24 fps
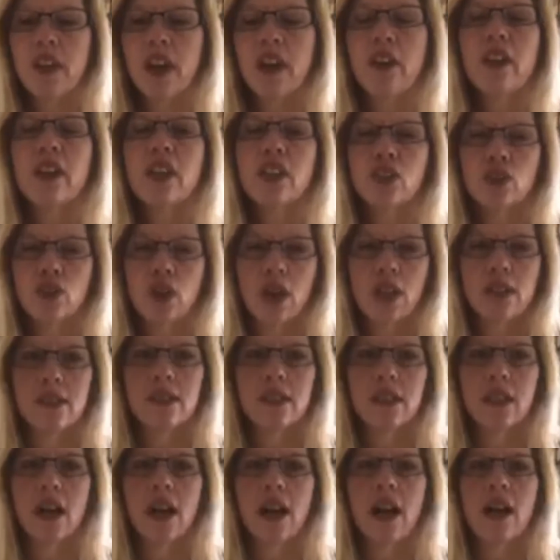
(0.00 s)
very drawn
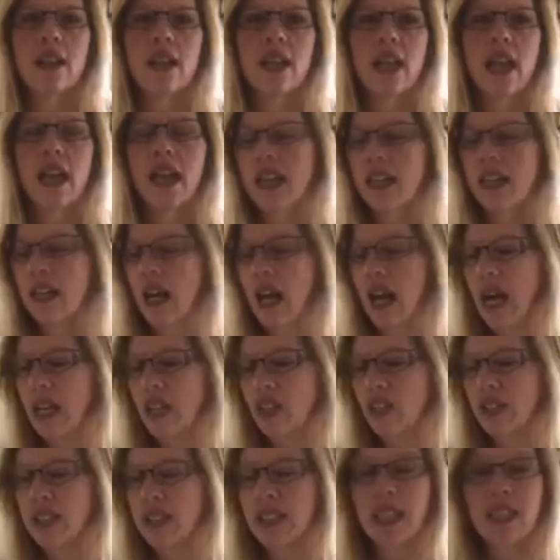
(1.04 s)
to God, and
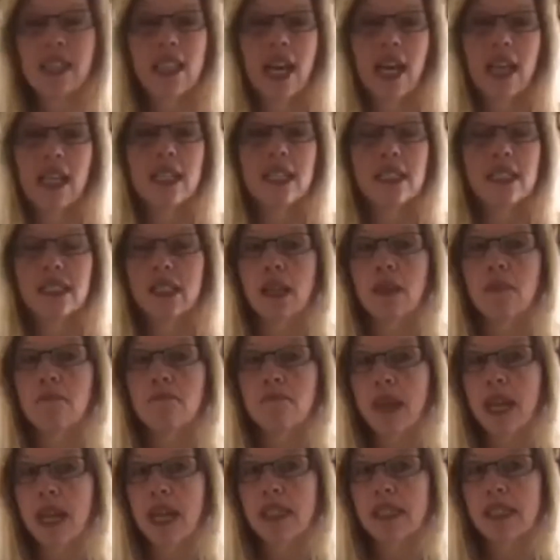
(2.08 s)
I just think that is
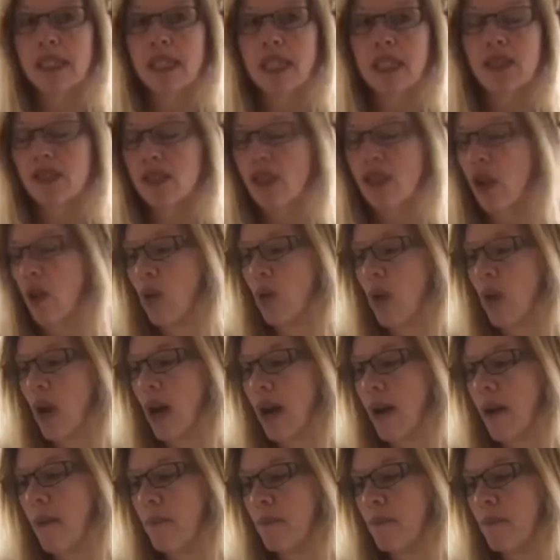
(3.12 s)
amazing. So,